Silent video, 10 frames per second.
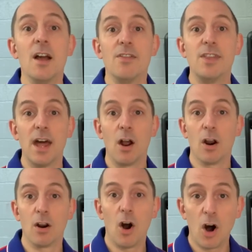that
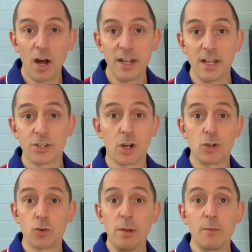our audience, our
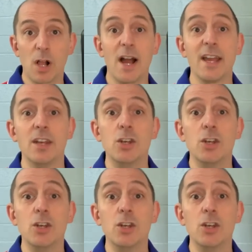dream client